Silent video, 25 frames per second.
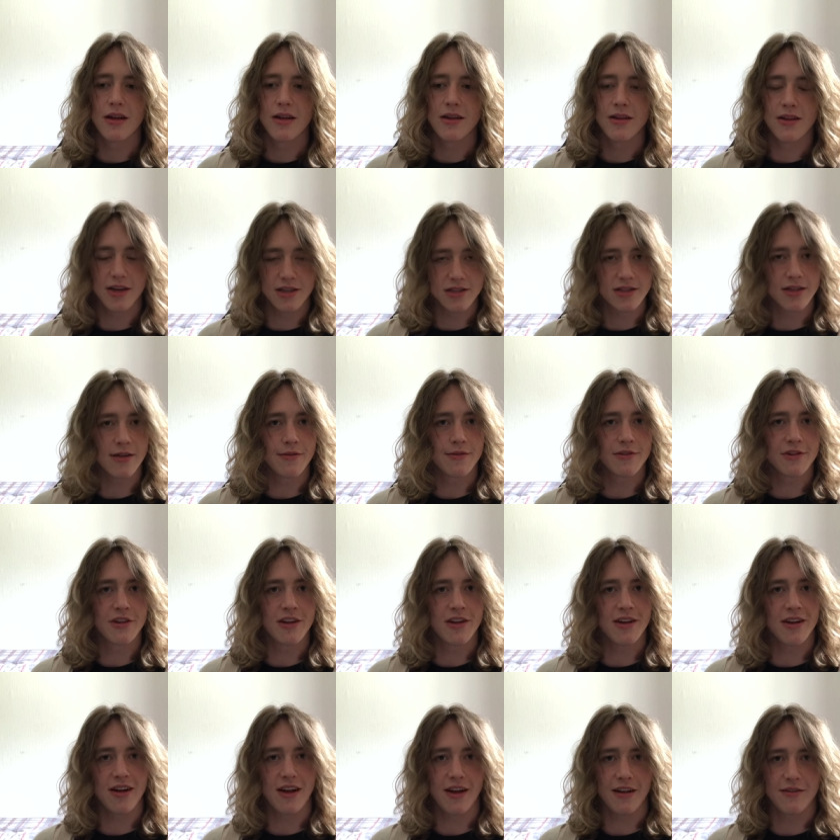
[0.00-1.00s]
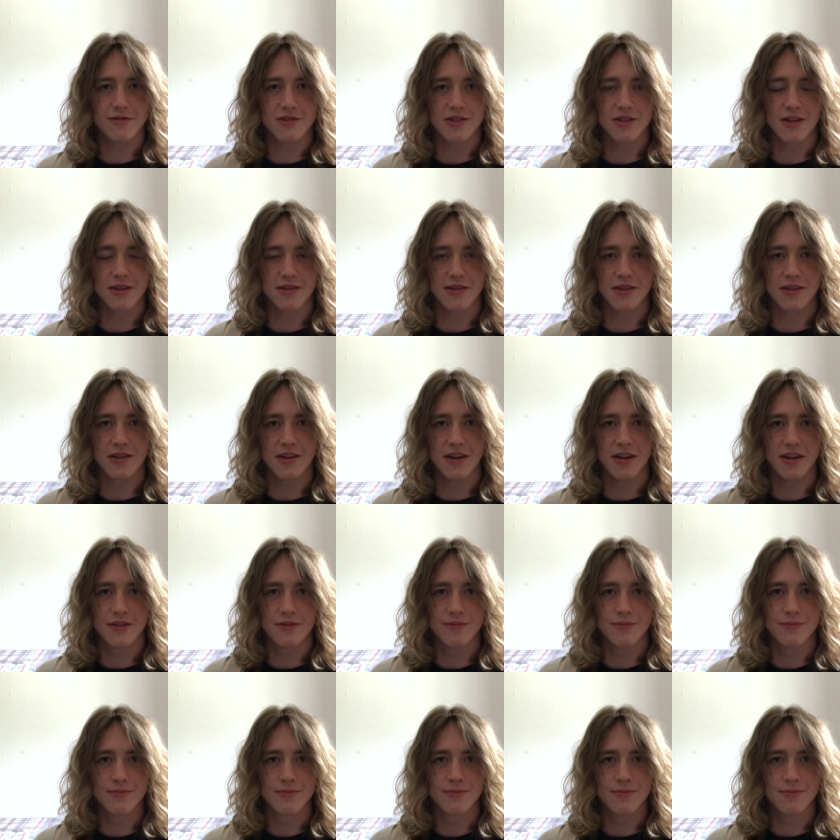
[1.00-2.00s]
That's everything I have to say today.
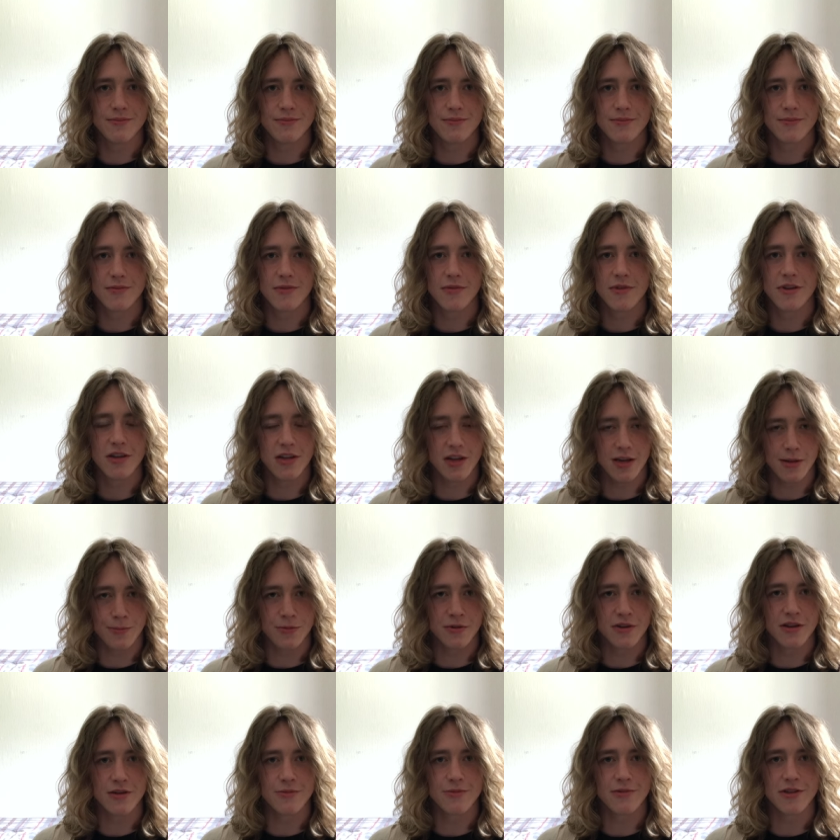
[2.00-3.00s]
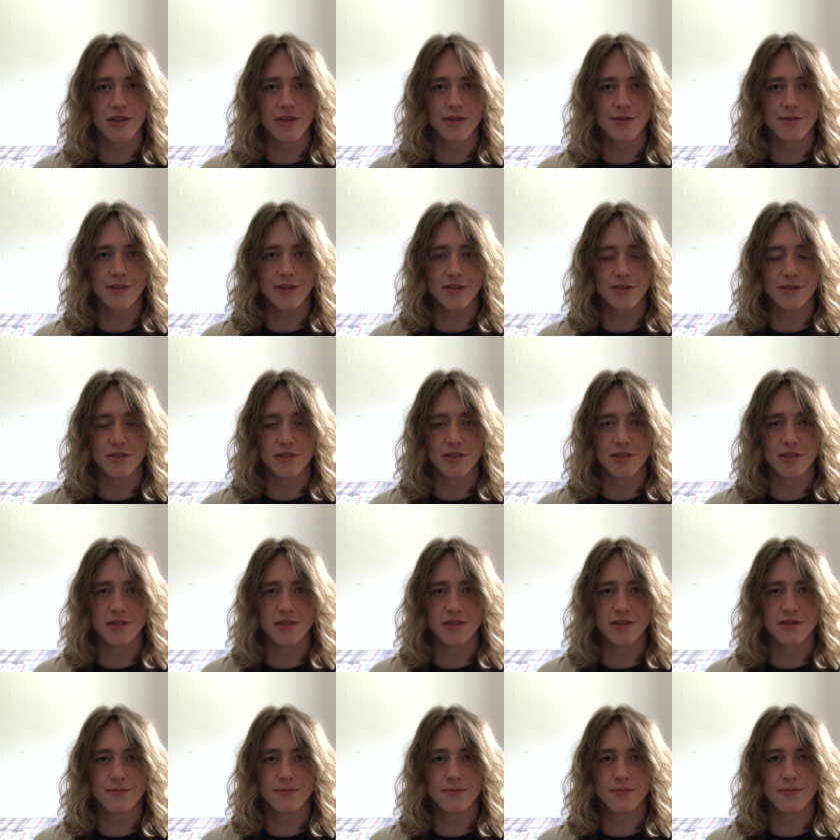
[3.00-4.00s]
Keep running when no one else
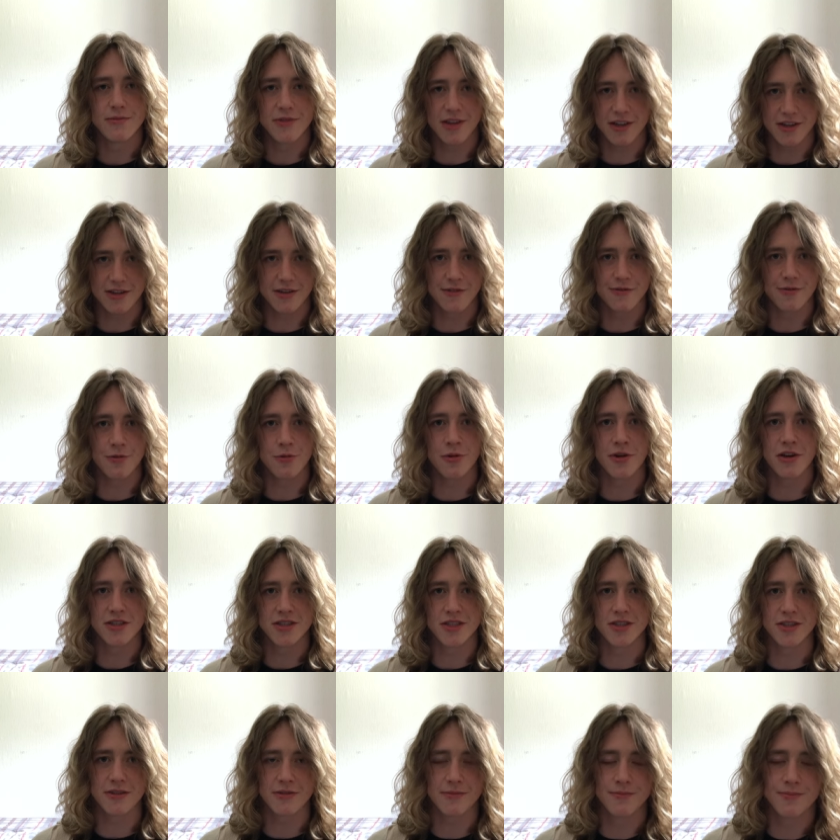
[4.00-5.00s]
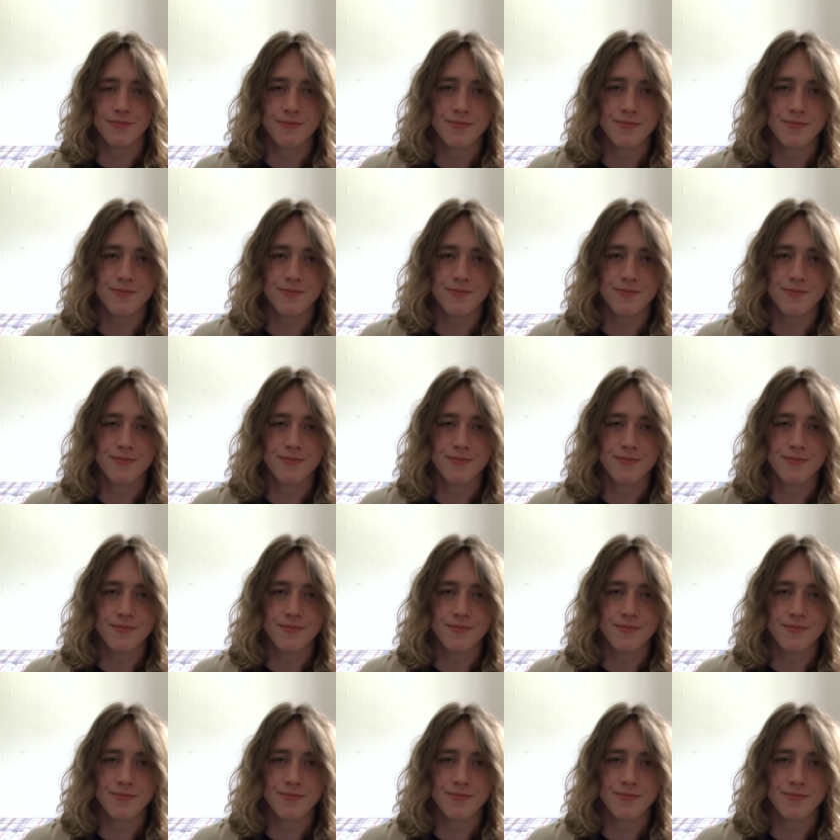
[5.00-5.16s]
is. Thank you for watching.